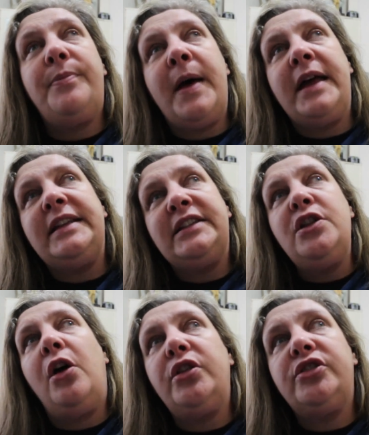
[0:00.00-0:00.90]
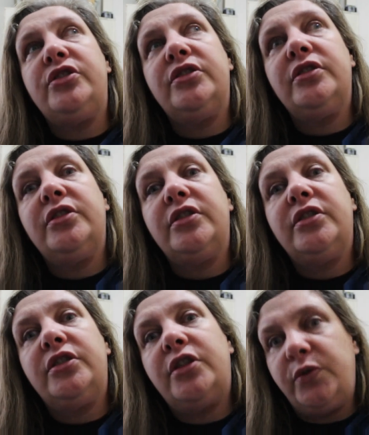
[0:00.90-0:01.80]
But it's not
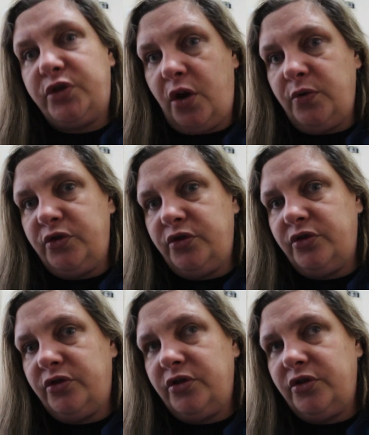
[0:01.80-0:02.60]
those ghosts.